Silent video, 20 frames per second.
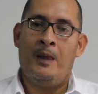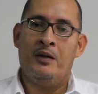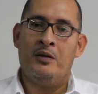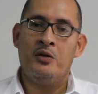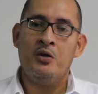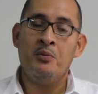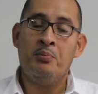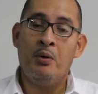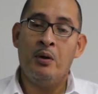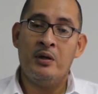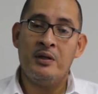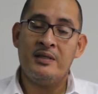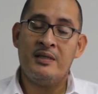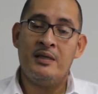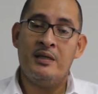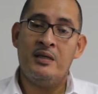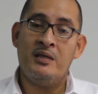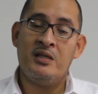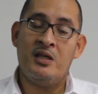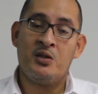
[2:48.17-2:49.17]
new
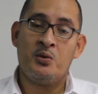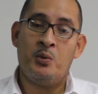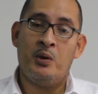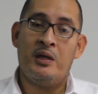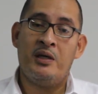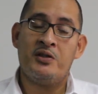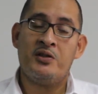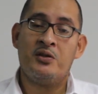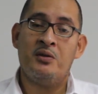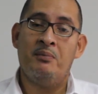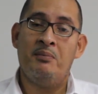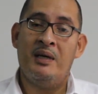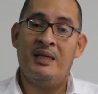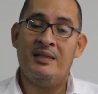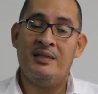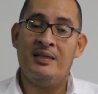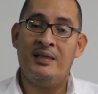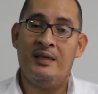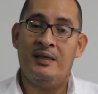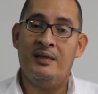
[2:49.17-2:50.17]
policies, as well as to
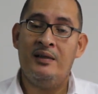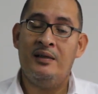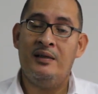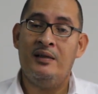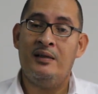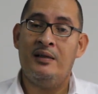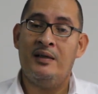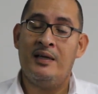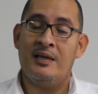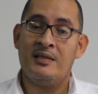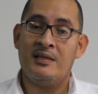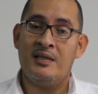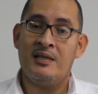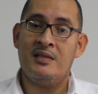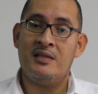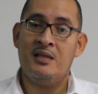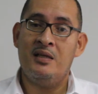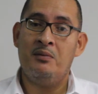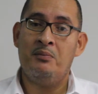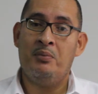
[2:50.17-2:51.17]
maintain the
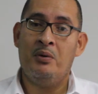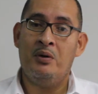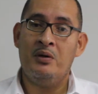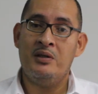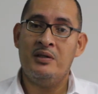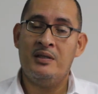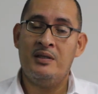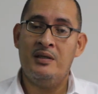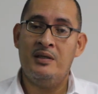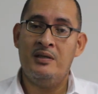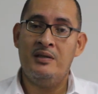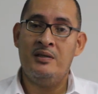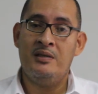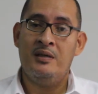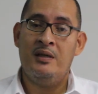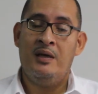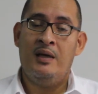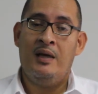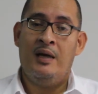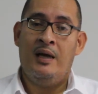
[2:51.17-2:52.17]
existing policies,
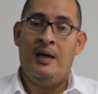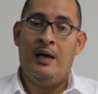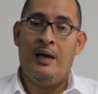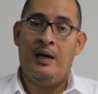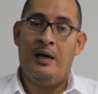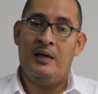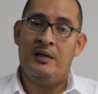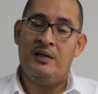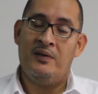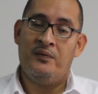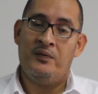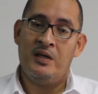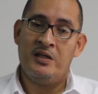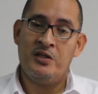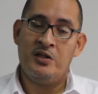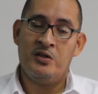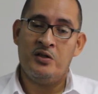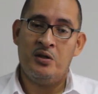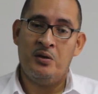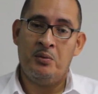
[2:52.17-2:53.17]
and if
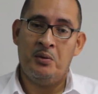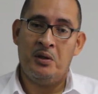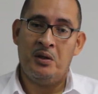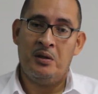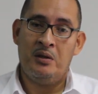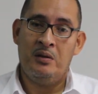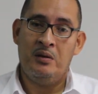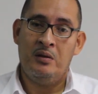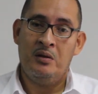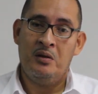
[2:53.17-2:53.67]
necessary,